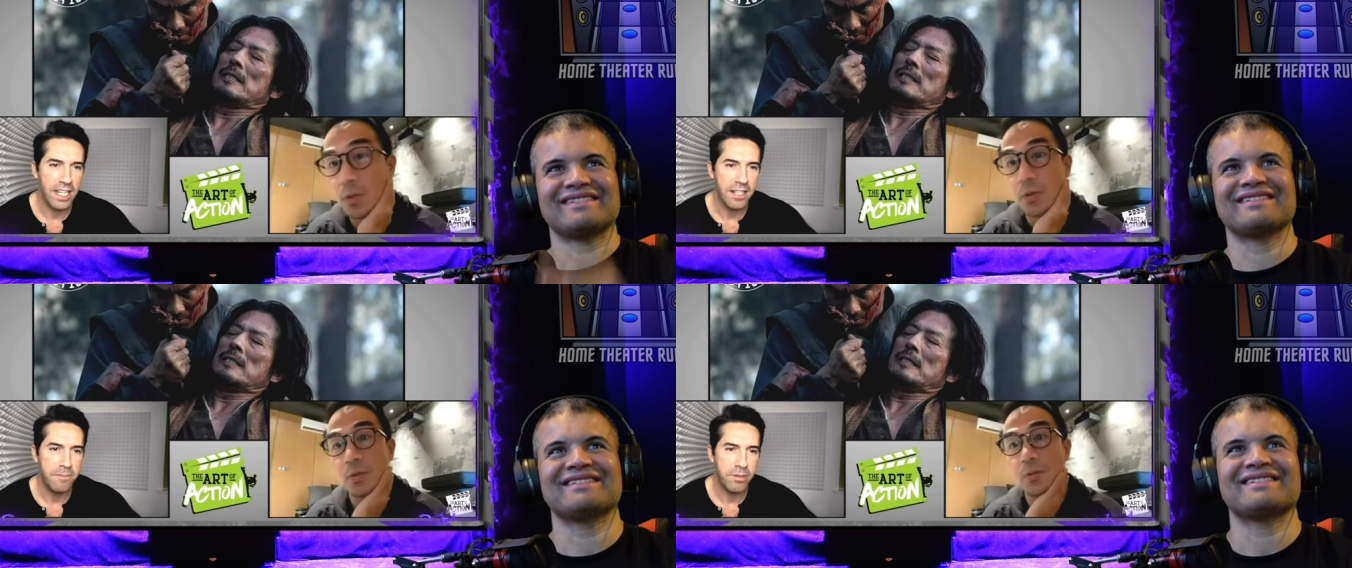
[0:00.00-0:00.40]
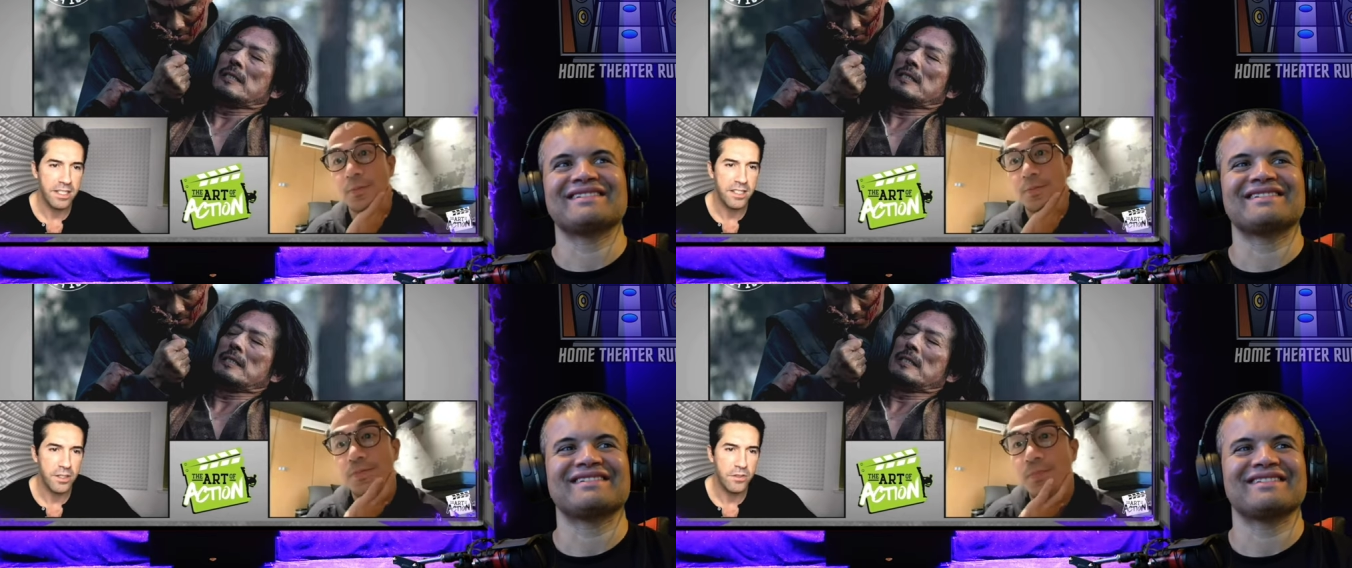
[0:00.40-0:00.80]
Speaker 1: pretty,
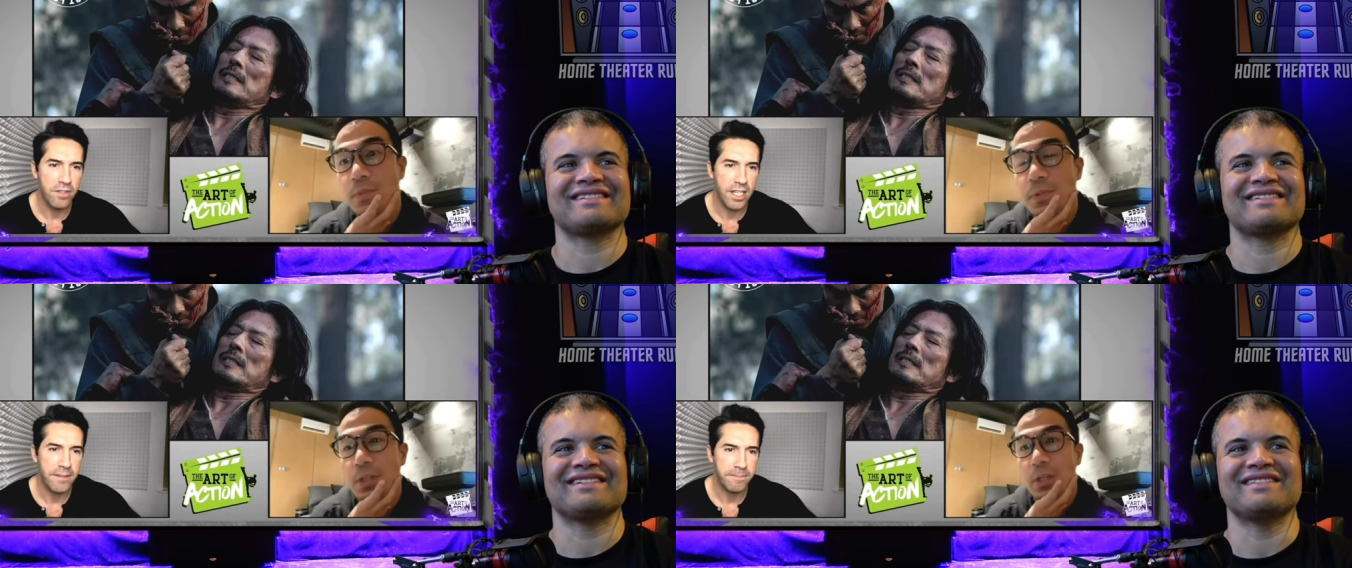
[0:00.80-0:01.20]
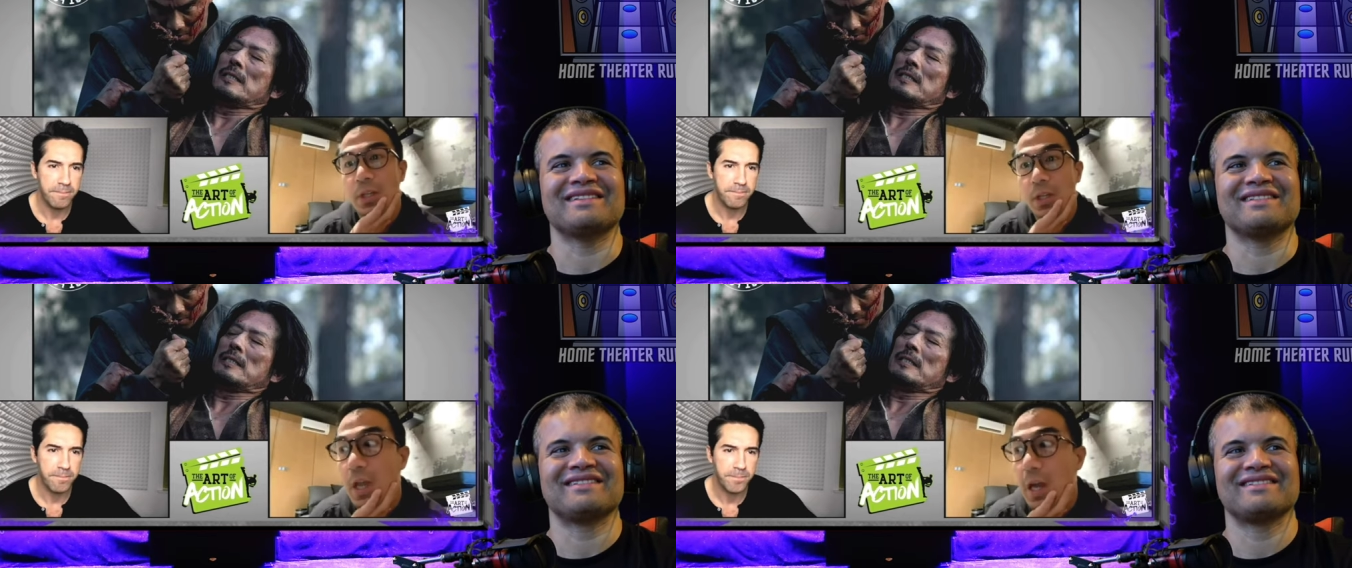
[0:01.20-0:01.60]
soon, right? And
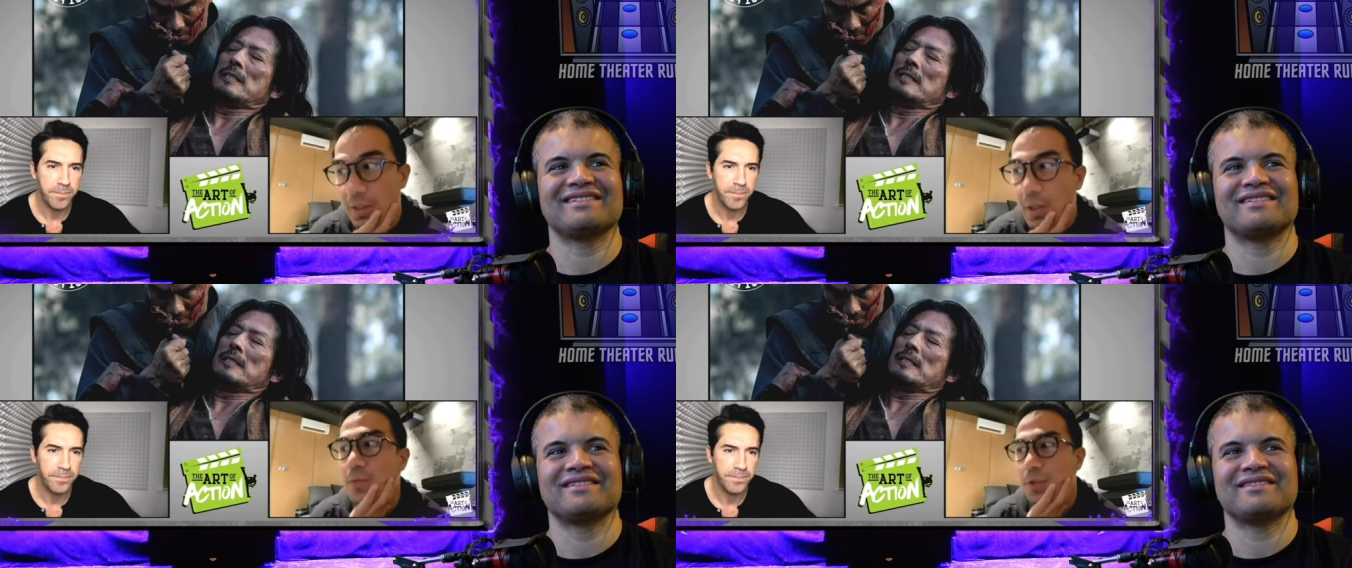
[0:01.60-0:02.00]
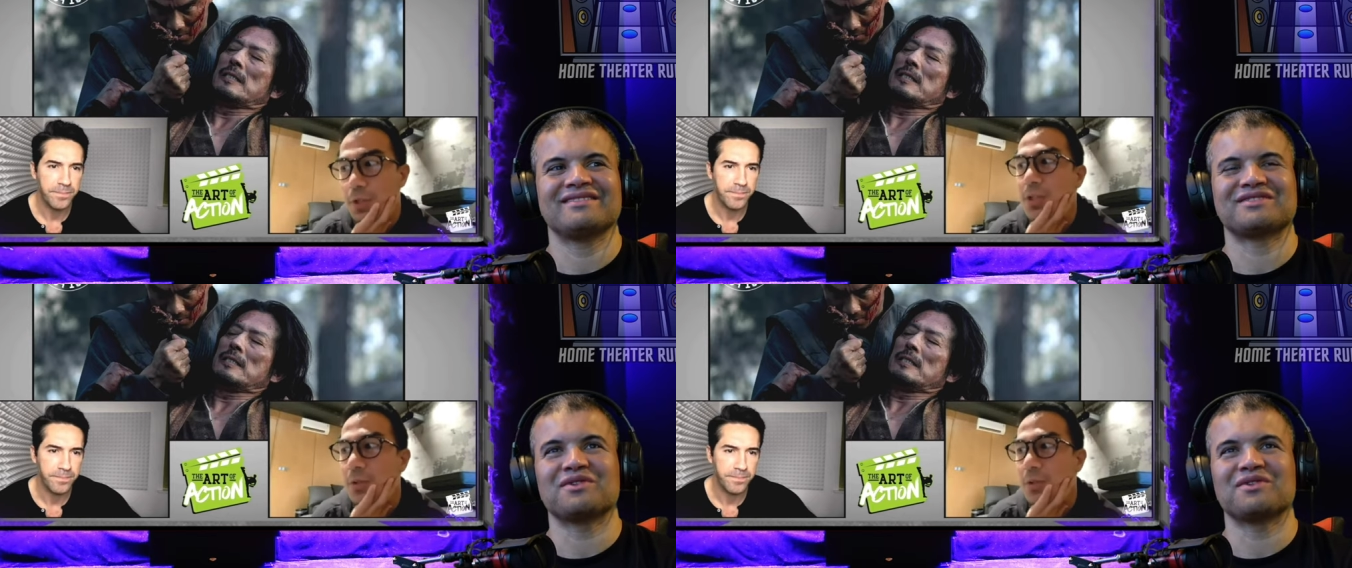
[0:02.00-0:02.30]
then yeah, I think pretty soon.